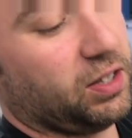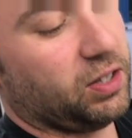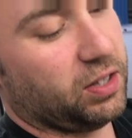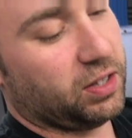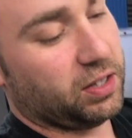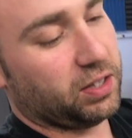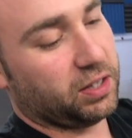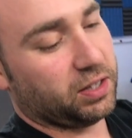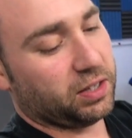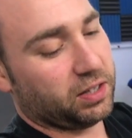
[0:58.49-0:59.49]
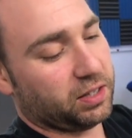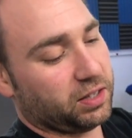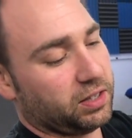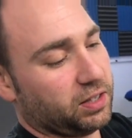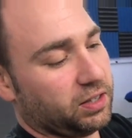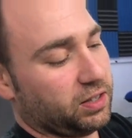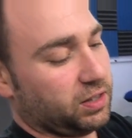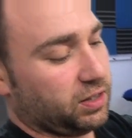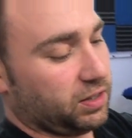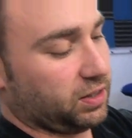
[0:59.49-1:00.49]

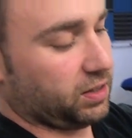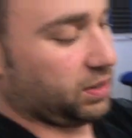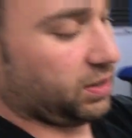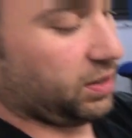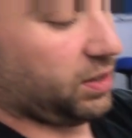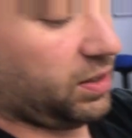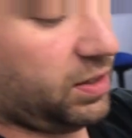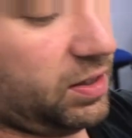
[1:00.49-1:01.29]
Nothing is said.